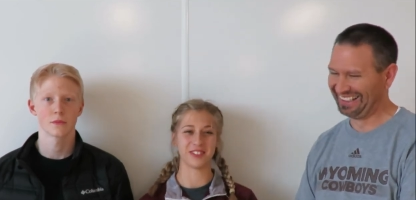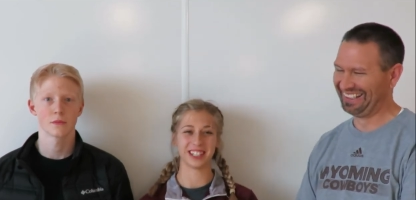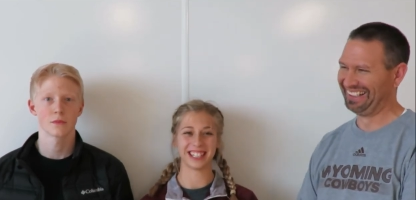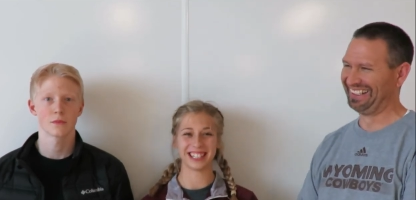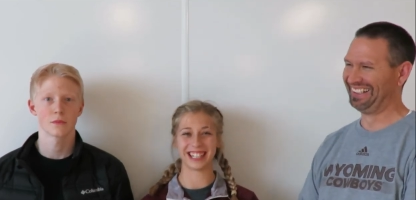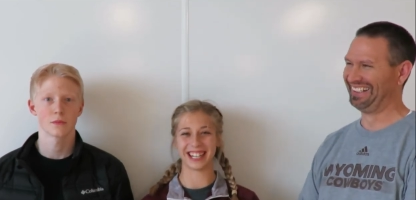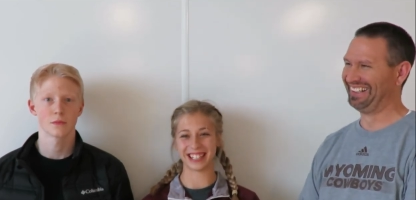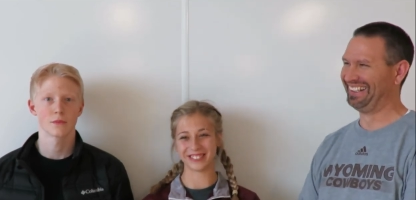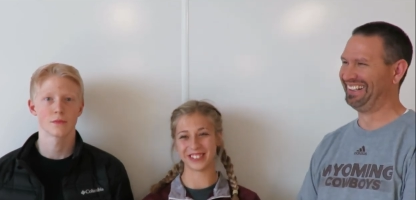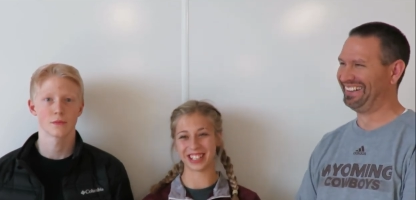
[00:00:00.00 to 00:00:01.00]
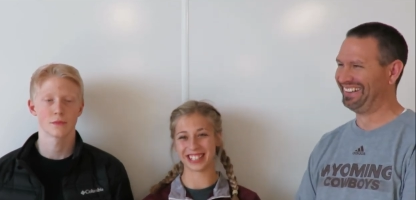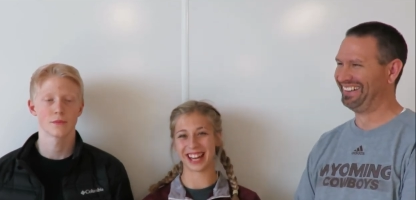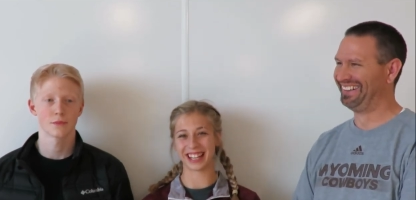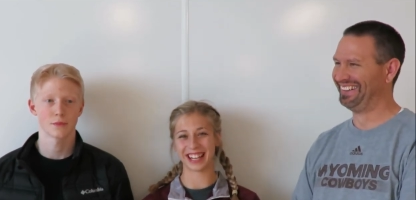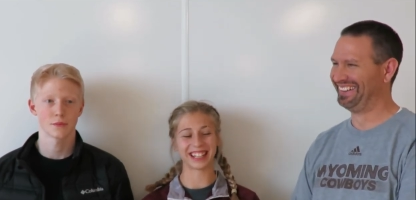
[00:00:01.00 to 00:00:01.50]
Speaker 1: of feel it. Like I really
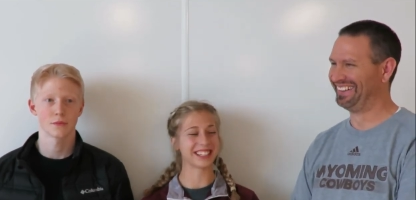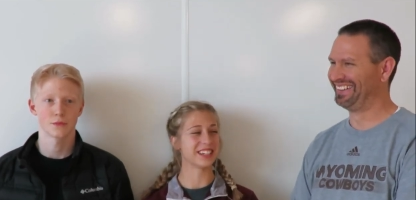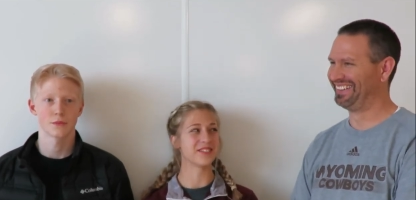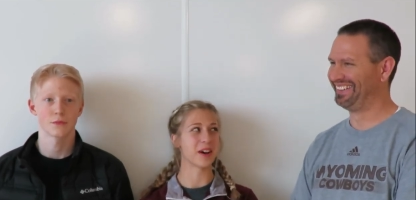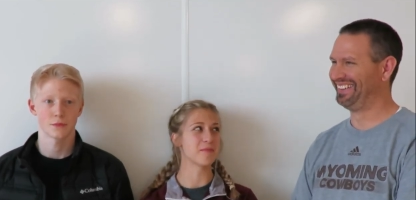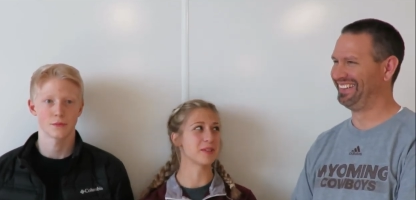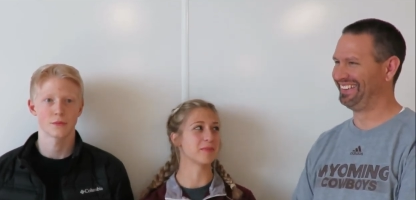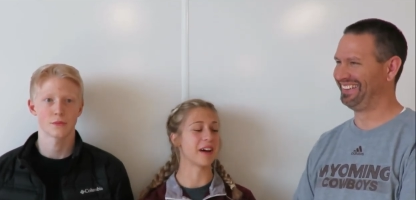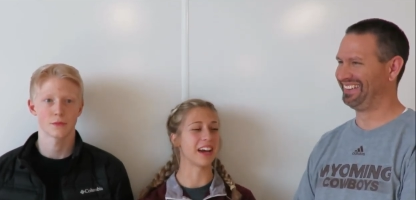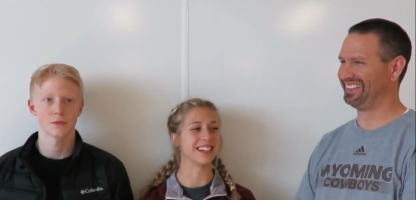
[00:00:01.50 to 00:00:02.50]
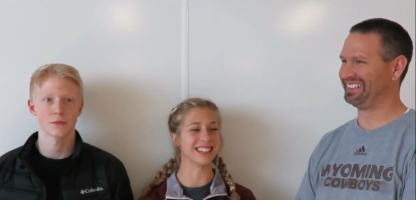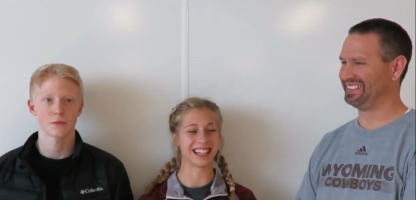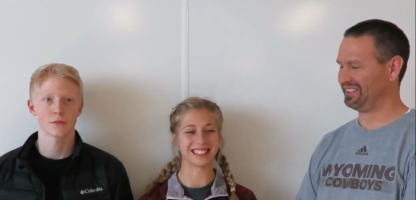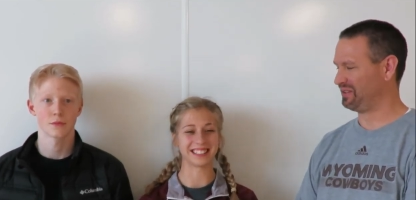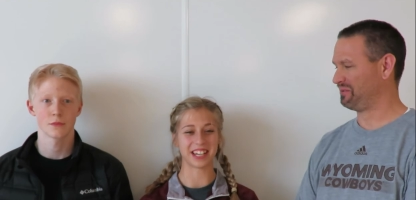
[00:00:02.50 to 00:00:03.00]
gotta like live up to my like
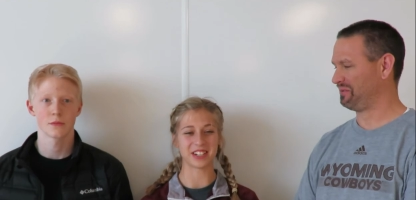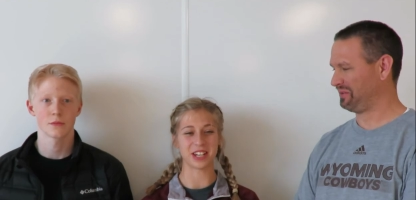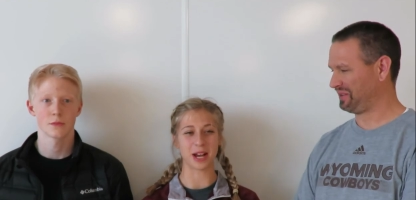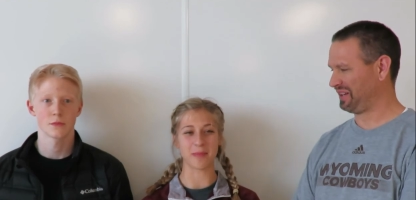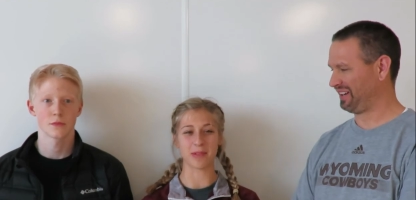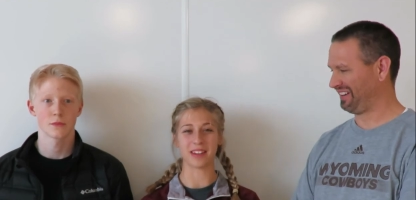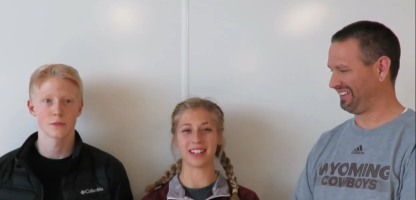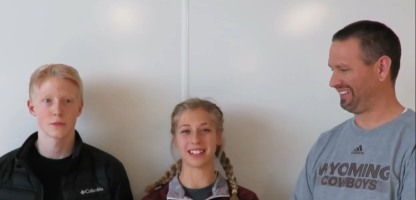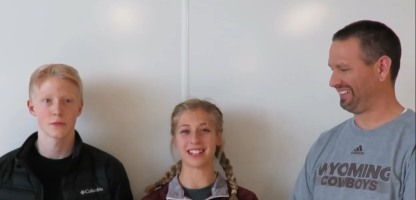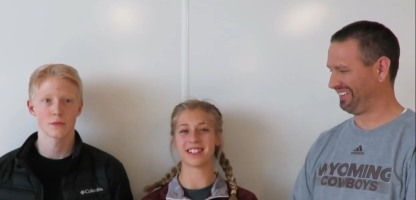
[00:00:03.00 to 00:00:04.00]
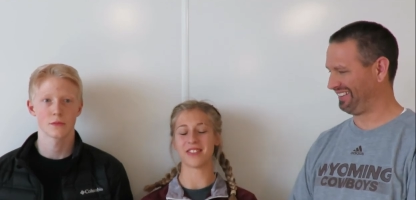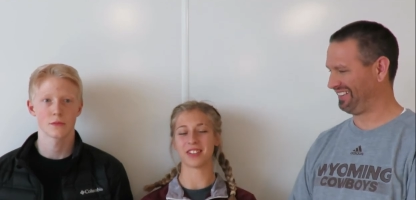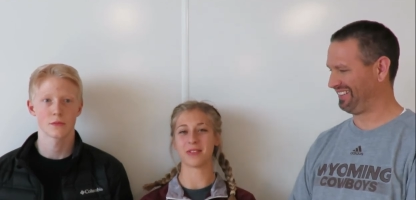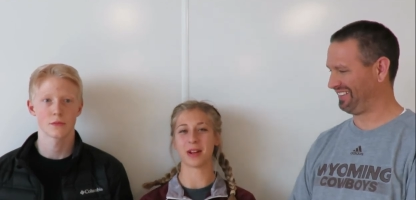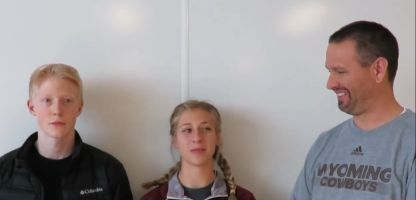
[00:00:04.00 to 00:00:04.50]
state champ, and like that's
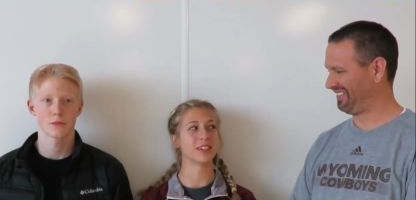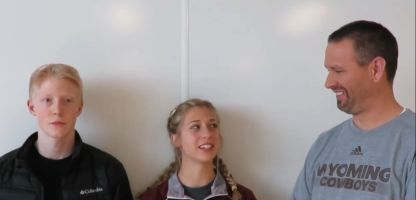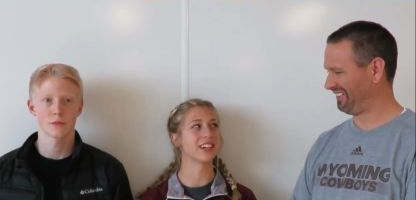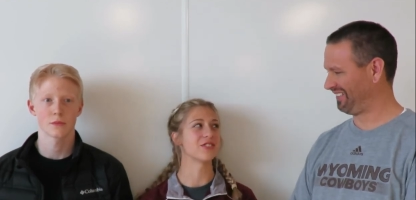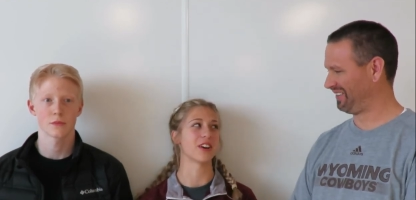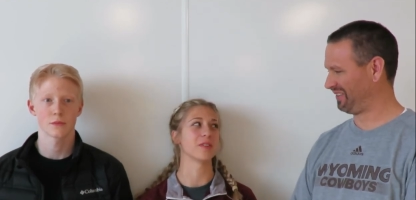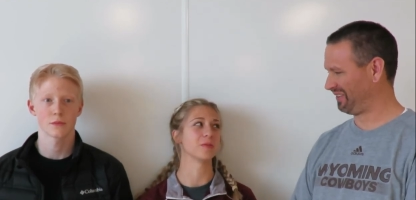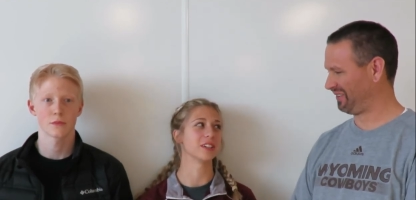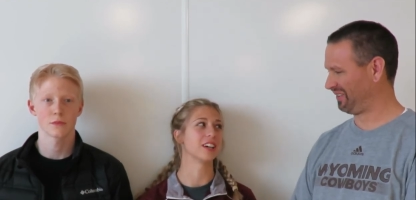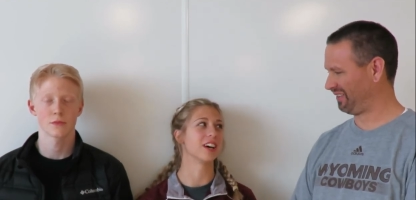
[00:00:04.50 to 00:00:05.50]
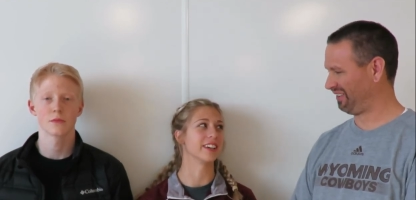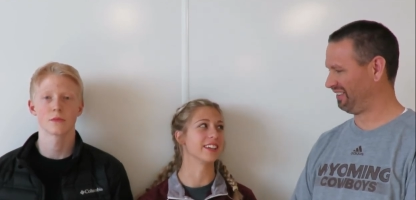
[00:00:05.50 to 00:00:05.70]
definitely what I'm really gonna try and work on.